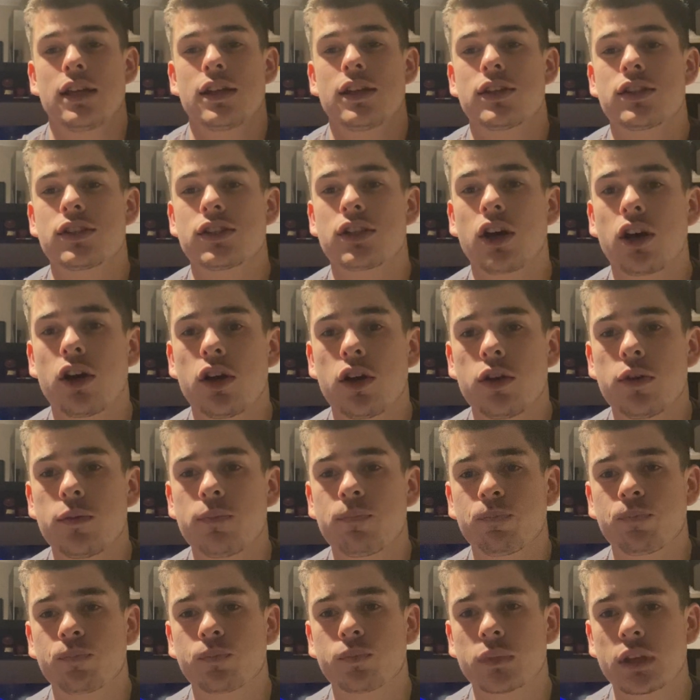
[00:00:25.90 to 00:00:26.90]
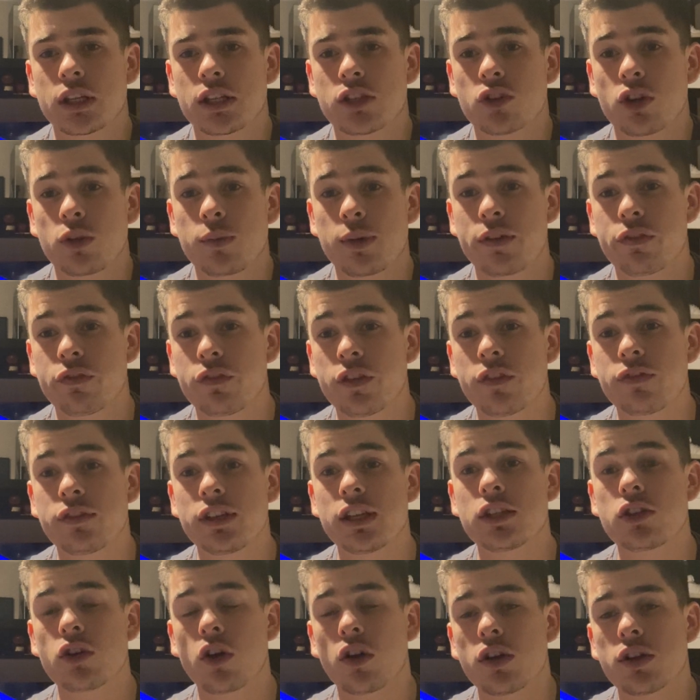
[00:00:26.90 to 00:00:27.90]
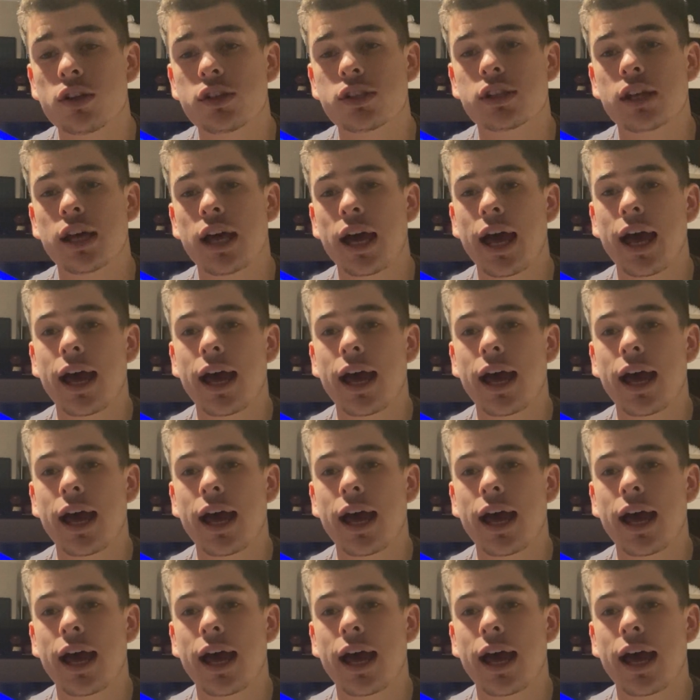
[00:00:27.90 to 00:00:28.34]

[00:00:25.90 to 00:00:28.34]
So it's going to be $50,